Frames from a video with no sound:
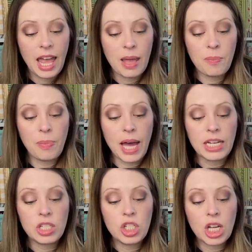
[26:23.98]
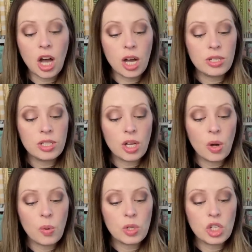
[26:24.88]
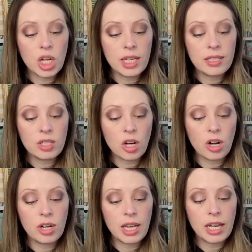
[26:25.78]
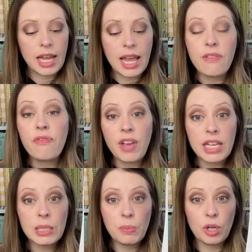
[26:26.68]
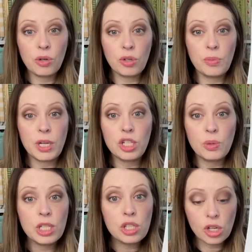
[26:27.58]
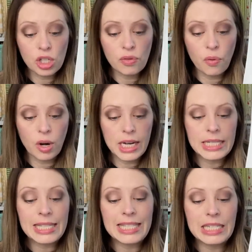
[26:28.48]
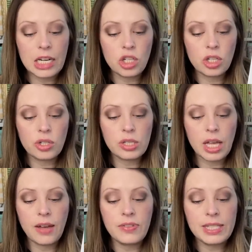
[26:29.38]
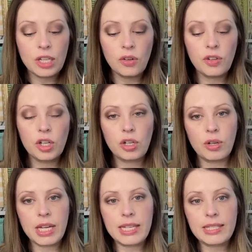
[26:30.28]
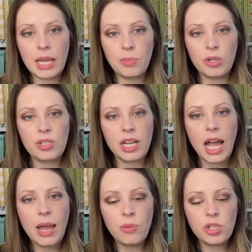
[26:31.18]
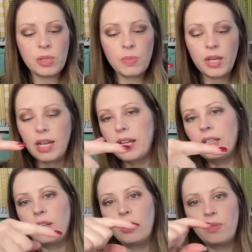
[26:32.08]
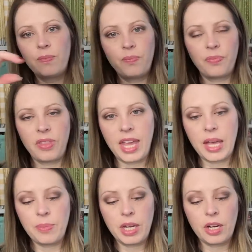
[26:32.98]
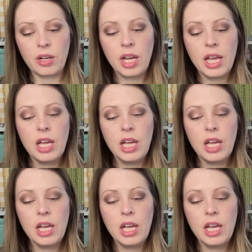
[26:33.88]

But she also just started a Facebook group and do a search for it Stitchers of Silver Creek Samplers. And I will just put a little thing up here